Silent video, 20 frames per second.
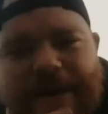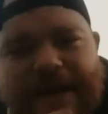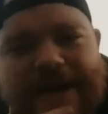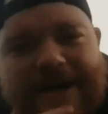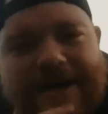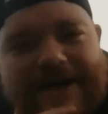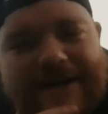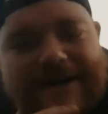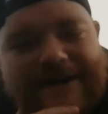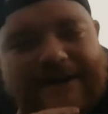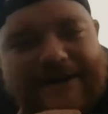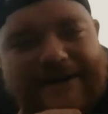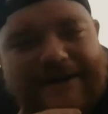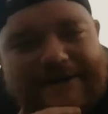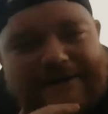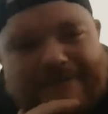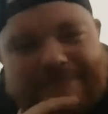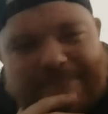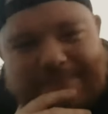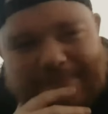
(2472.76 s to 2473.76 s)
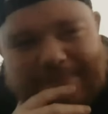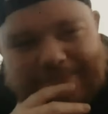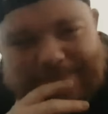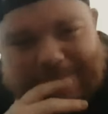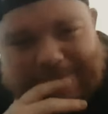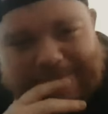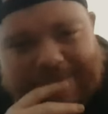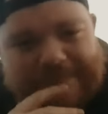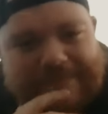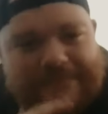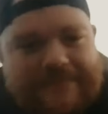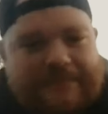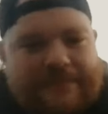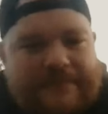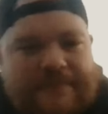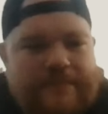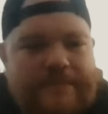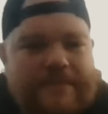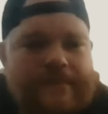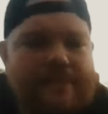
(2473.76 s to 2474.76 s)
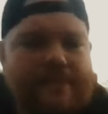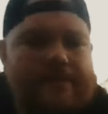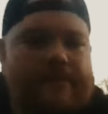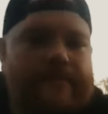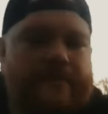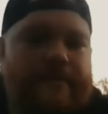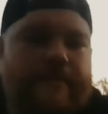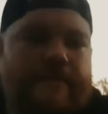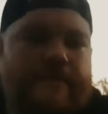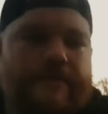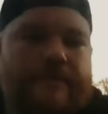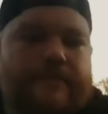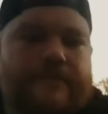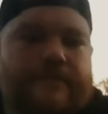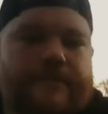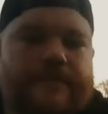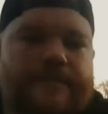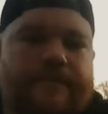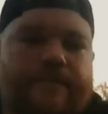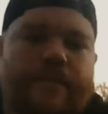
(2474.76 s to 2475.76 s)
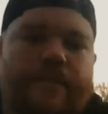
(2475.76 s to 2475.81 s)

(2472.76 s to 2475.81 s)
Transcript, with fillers: it's mean? Saturday, it's Saturday. It's Saturday morning cartoons, bro.